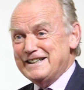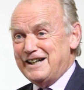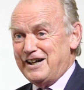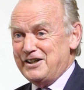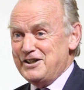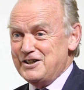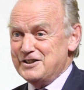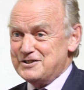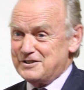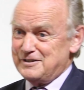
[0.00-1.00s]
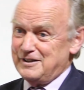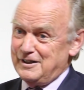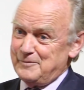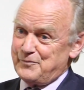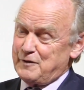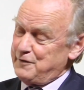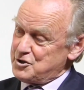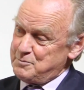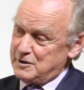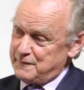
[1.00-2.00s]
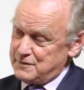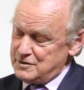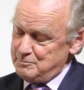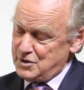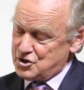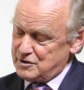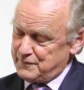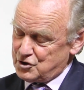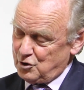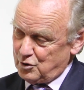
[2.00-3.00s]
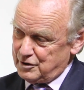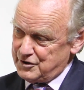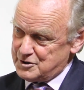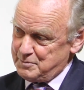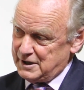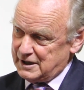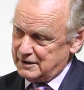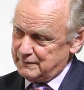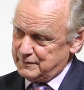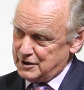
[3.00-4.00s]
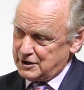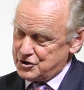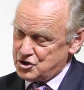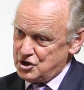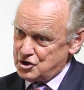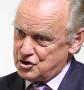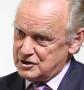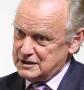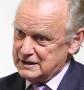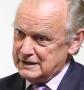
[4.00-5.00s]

I heard the First Minister for Scotland speaking, Nicola Sturgeon,